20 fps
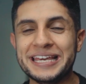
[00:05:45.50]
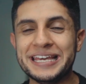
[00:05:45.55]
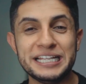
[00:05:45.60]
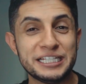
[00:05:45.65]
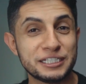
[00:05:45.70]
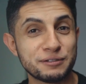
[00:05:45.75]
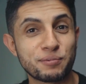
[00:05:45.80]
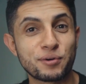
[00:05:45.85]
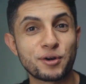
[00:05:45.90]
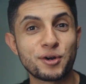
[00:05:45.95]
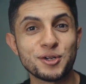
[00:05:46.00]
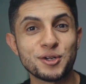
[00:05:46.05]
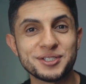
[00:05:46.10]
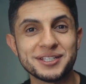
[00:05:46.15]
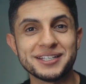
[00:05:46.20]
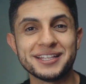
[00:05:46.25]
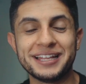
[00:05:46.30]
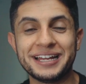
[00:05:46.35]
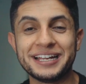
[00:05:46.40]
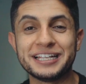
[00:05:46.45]
each
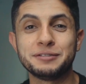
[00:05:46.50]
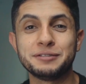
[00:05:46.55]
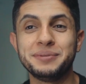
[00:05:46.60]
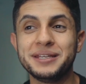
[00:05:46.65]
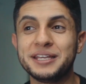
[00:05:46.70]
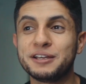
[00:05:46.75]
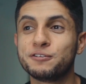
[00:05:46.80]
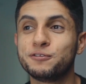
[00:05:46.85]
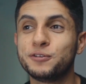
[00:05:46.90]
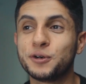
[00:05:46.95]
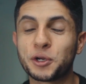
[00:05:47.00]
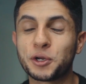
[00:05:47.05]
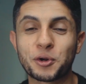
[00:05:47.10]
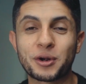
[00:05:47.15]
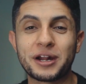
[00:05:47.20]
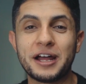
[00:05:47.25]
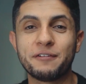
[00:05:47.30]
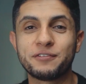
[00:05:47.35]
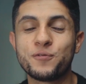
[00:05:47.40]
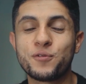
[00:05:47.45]
person that is being
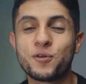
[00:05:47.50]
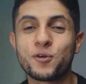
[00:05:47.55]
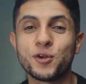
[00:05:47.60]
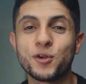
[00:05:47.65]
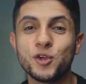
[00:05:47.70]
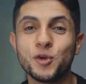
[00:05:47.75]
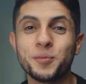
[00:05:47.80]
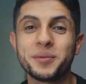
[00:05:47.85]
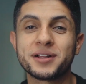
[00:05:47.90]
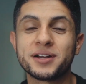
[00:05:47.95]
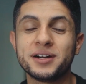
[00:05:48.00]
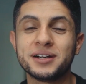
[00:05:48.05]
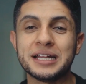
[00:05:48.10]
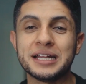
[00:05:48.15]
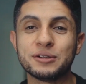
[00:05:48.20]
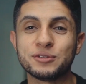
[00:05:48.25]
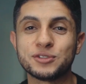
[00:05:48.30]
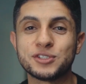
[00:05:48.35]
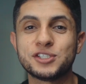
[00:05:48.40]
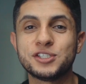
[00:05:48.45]
photographed for human human
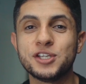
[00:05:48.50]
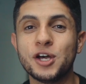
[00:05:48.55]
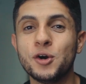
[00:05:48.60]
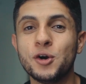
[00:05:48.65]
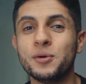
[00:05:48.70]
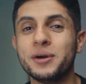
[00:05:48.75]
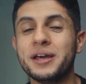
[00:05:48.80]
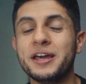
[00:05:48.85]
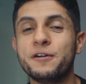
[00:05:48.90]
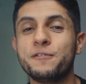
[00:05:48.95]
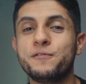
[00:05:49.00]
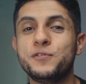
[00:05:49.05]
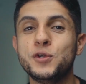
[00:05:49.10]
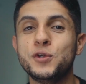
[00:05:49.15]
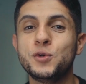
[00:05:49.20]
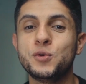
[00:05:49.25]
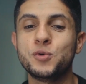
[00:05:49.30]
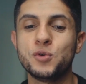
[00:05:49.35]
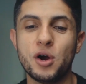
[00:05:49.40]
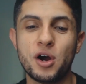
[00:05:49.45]
cutouts. So if
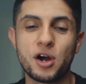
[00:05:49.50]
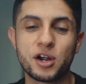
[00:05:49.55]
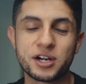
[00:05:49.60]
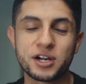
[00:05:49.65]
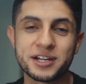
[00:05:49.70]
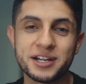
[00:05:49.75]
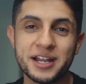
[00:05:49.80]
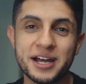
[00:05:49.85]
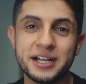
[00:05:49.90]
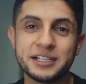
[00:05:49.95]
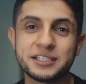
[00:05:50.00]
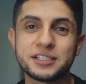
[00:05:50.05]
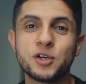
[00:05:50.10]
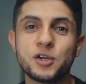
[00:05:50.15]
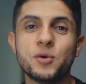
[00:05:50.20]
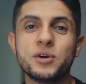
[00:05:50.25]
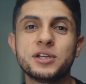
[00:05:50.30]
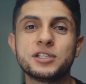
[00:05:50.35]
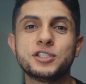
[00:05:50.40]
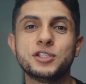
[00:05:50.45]
you are not
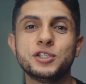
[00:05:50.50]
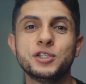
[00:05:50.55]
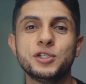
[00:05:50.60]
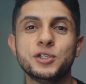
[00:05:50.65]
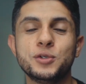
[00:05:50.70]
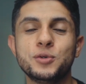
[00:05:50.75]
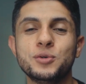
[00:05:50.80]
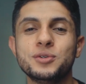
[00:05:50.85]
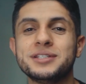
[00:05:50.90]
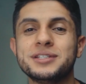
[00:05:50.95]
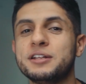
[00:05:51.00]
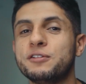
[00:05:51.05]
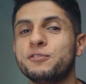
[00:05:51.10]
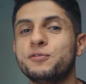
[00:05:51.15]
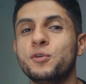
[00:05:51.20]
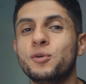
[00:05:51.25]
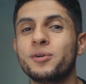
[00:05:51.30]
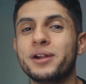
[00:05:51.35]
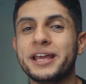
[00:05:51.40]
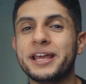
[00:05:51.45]
going to use it
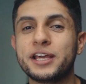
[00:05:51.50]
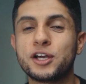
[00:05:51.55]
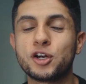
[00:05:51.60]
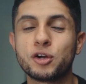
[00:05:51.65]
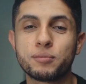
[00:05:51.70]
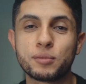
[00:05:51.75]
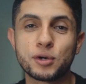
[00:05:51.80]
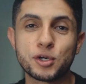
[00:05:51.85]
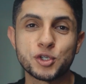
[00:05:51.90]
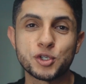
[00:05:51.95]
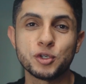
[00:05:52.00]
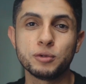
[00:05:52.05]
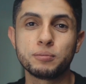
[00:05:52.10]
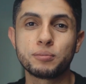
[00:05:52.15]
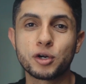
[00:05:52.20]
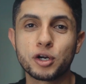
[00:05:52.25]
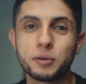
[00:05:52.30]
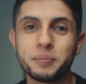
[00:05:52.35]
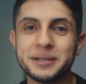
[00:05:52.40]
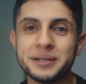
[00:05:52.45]
for a commercial
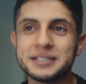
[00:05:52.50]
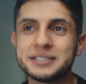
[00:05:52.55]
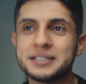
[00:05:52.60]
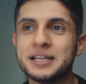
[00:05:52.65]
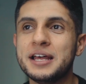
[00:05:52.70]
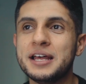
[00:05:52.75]
purpose,